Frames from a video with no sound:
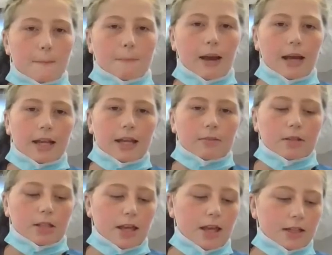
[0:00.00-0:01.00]
My name is
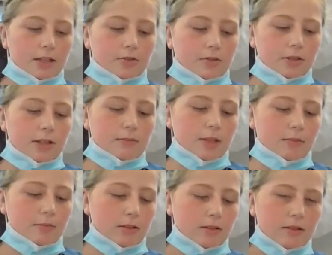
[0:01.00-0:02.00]
Annie Streams.
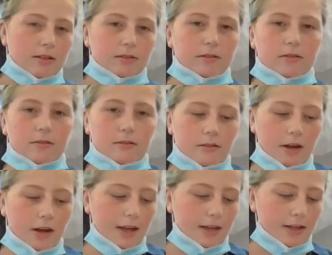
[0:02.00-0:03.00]
I'm in sixth
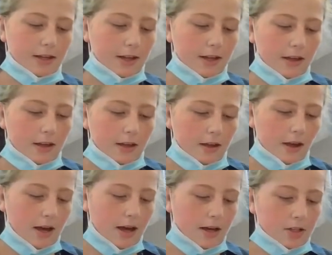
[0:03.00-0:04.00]
grade.
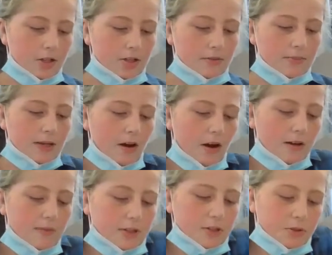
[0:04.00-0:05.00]

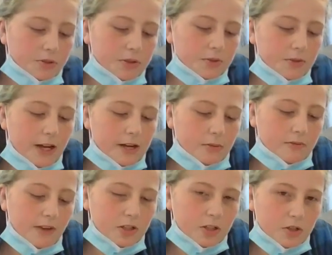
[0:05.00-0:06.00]
QPR Virtual Suicide
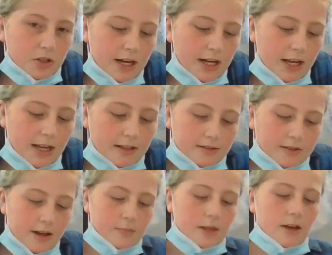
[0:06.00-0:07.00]
Prevention Training is
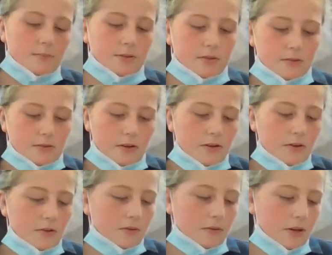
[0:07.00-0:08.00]
coming up
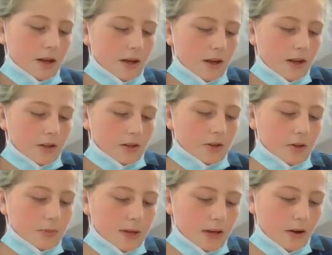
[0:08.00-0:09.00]
soon.
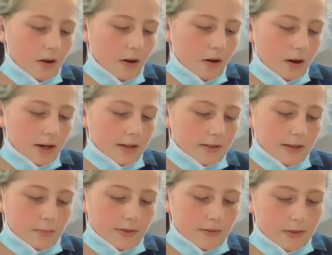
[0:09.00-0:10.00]
QPR is a
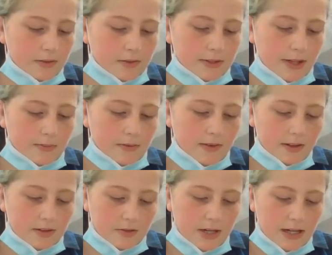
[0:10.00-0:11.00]
proven suicide
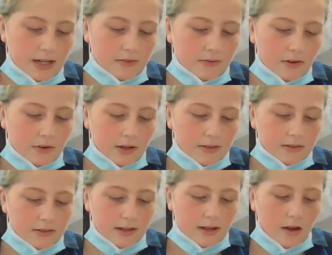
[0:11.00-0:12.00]
prevention training
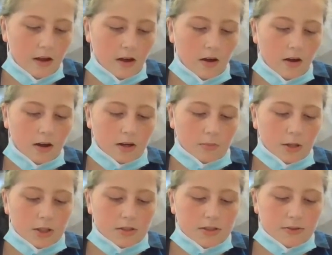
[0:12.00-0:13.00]
focusing on
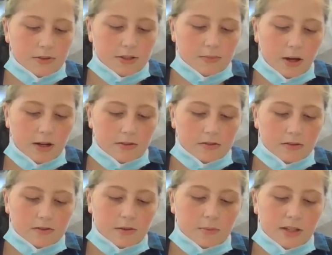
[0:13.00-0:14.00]
emergency response to
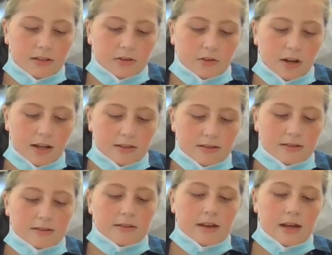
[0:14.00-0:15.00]
someone in
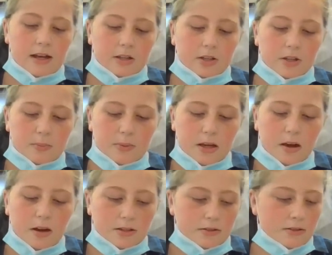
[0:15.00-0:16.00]
crisis.
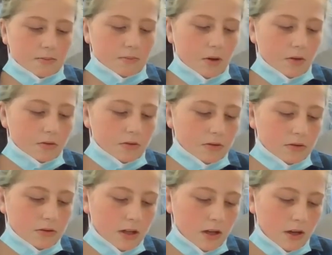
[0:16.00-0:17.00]
QPR is the
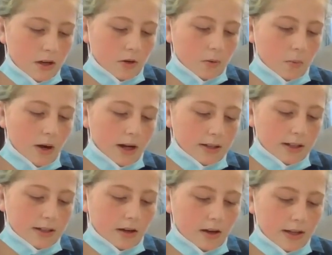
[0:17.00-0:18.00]
most
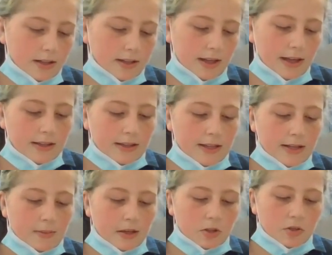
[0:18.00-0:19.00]
widely taught
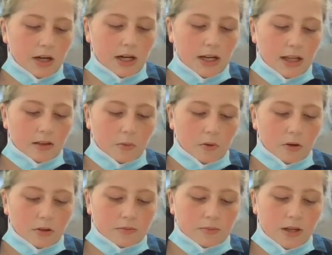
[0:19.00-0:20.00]
gatekeeping training in the
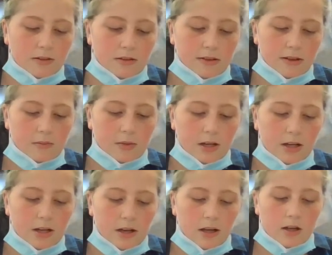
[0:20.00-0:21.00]
world. Space is
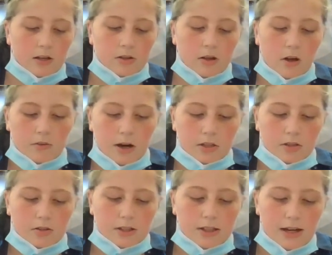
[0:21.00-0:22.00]
limited, so
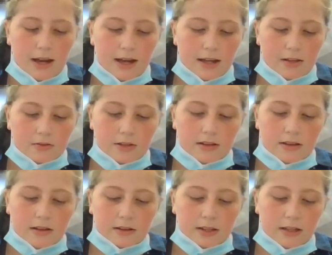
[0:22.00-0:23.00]
register today using
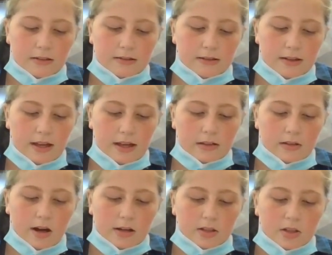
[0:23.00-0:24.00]
the links in
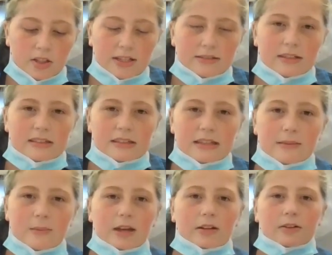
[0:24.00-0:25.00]
Dr. Jansen's
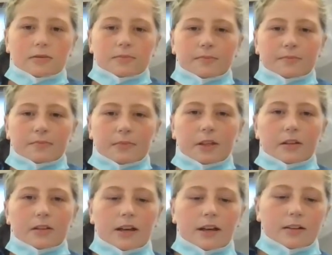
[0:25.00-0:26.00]
email.
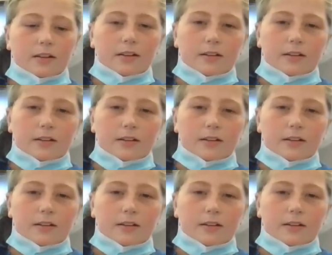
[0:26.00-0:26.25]
Good luck.